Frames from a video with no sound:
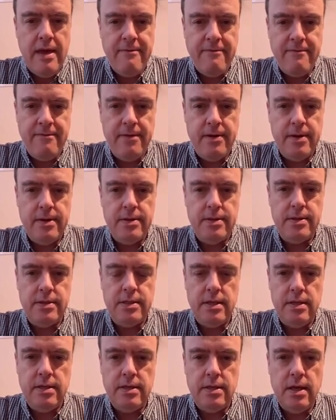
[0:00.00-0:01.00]

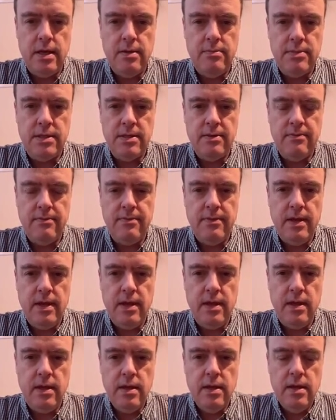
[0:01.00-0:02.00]
efforts in terms of
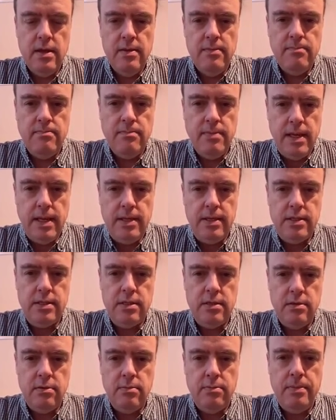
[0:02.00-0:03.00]
the
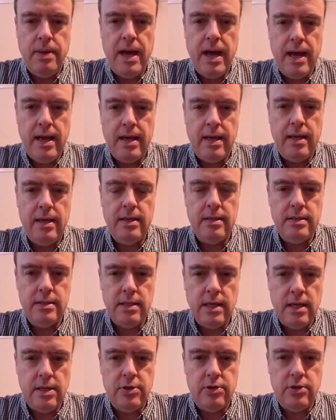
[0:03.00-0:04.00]
medicine pack,
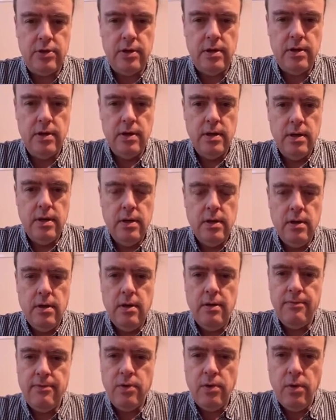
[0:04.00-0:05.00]
etc.
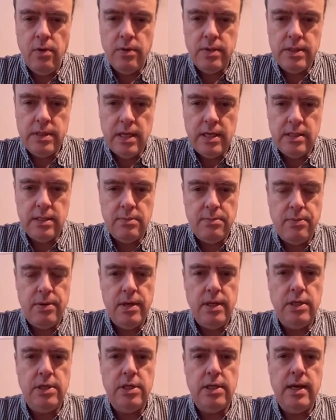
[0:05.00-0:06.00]
Of course, that's
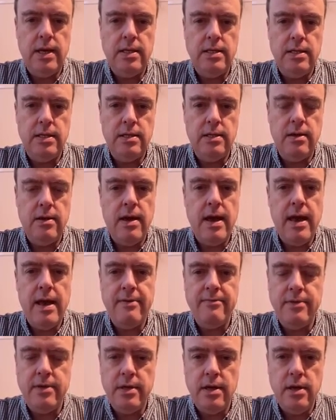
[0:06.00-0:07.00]
appreciated, and I
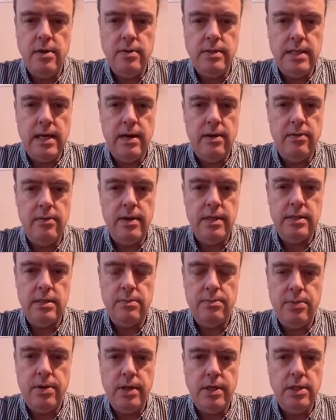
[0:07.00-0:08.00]
have no doubt
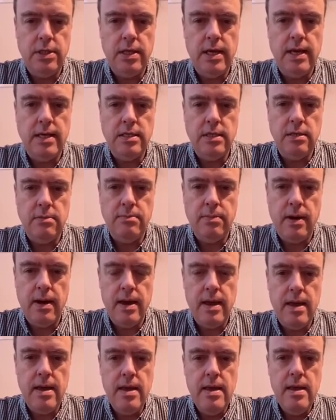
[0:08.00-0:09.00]
that's appreciated
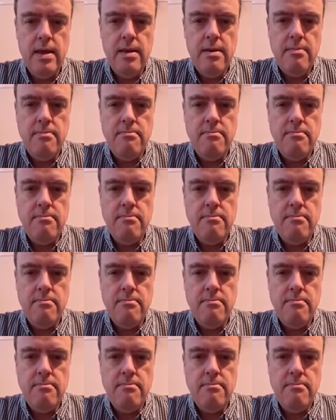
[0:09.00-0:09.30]
by